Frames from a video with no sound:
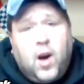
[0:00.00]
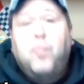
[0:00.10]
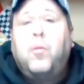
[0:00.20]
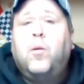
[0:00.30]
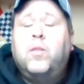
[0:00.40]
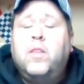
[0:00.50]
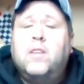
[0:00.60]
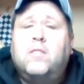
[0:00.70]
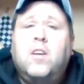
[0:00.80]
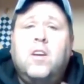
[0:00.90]
How about
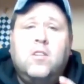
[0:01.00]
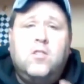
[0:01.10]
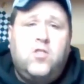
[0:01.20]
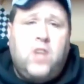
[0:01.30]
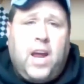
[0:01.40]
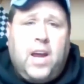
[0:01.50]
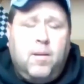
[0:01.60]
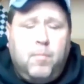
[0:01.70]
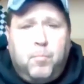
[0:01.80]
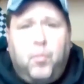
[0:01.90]
this?
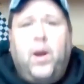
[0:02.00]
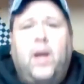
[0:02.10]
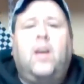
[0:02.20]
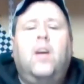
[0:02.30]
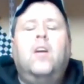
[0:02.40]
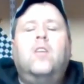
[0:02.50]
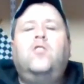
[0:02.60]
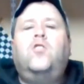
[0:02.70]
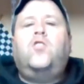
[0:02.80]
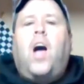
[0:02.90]
Shane Brick
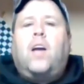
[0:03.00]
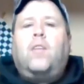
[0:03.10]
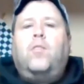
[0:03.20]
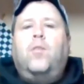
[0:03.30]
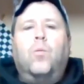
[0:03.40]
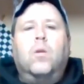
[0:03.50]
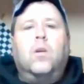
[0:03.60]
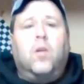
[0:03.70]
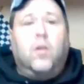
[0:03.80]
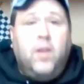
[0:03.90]
shocked the
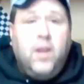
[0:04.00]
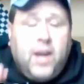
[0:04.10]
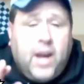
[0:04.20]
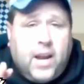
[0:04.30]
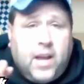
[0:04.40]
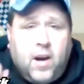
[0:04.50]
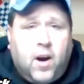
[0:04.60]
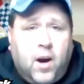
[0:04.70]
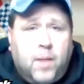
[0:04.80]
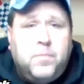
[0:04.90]
world, and he
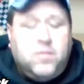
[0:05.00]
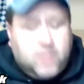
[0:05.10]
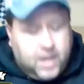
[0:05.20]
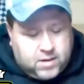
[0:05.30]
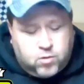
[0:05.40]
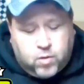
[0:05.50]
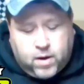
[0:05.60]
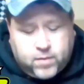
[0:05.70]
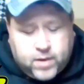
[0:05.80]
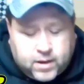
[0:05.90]
upset
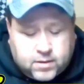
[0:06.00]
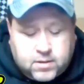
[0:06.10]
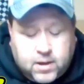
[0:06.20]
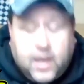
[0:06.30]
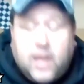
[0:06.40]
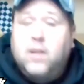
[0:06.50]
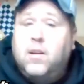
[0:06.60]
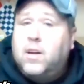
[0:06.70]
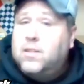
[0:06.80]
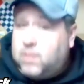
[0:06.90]
Trevor Nelson to get it
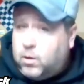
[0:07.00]
done.